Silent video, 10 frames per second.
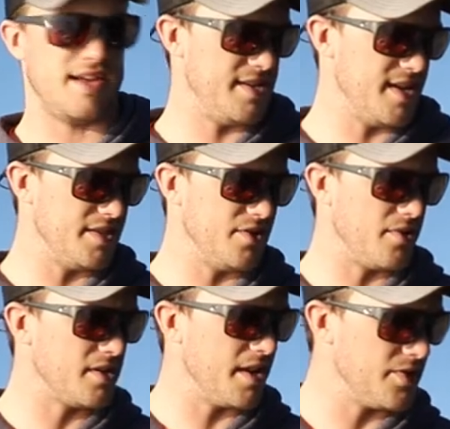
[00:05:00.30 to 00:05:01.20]
of that dead
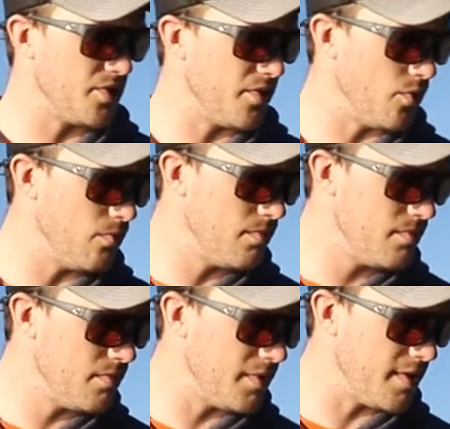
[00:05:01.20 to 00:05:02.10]
zone. I'll kind of show, oh,
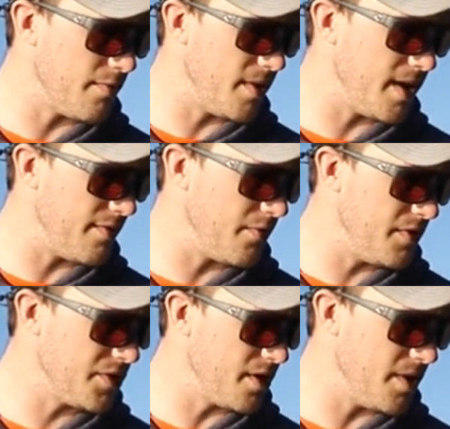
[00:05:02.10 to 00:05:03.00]
never mind, I have a
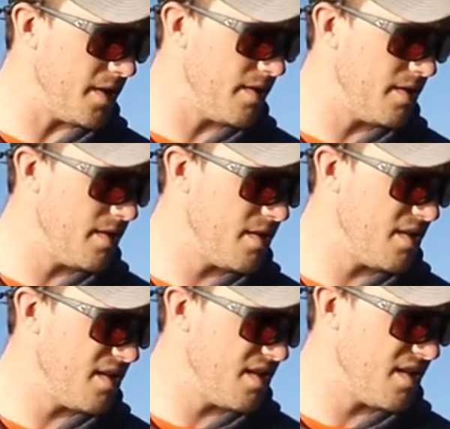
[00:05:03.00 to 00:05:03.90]
fish coming in.
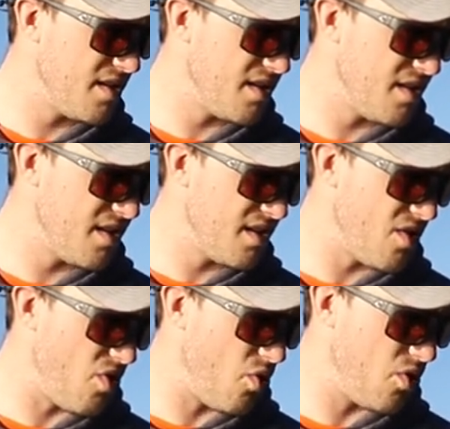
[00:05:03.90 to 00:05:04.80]

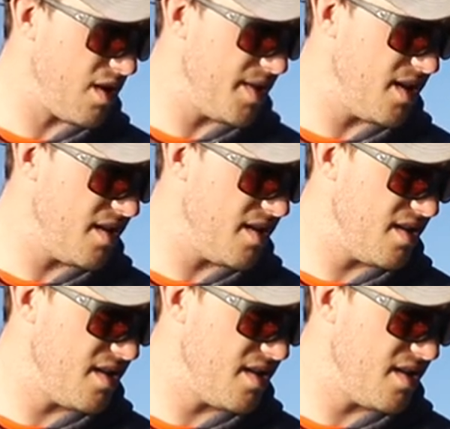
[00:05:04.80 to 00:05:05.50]
Oh, come on.